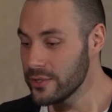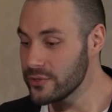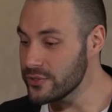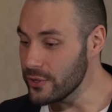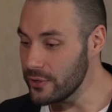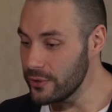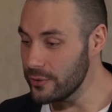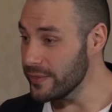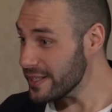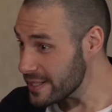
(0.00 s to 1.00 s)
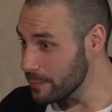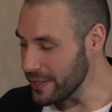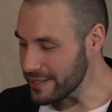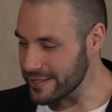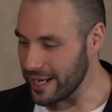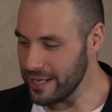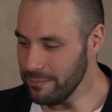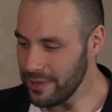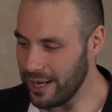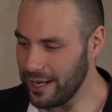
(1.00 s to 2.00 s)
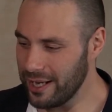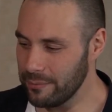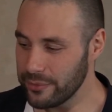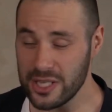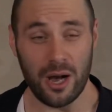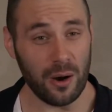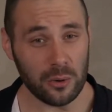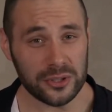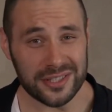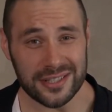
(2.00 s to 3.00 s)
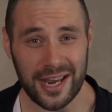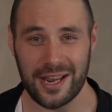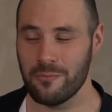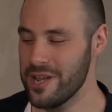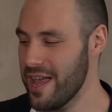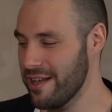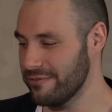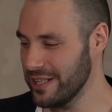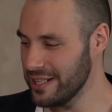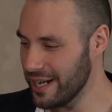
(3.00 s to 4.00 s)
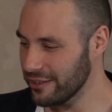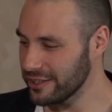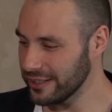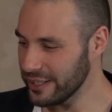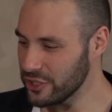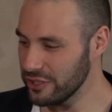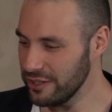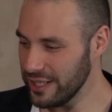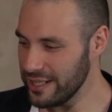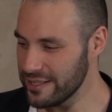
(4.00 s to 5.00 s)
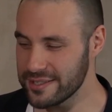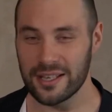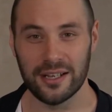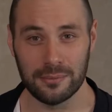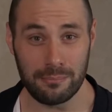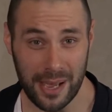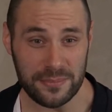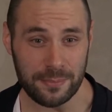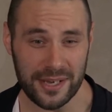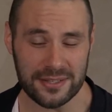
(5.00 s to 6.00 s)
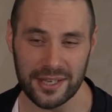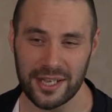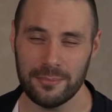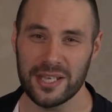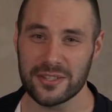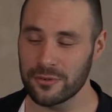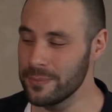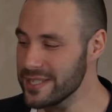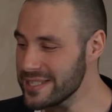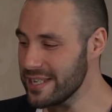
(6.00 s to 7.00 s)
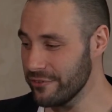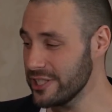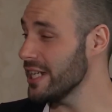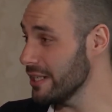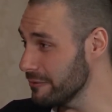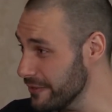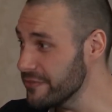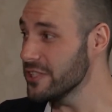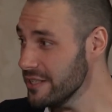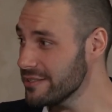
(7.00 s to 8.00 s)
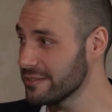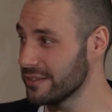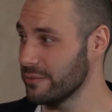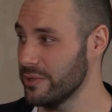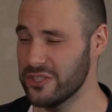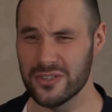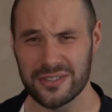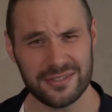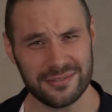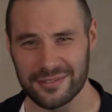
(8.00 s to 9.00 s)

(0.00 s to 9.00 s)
So that's the biggest game. The oldest game we have in our collection is a maps-based game. It's from the 1750s, which is,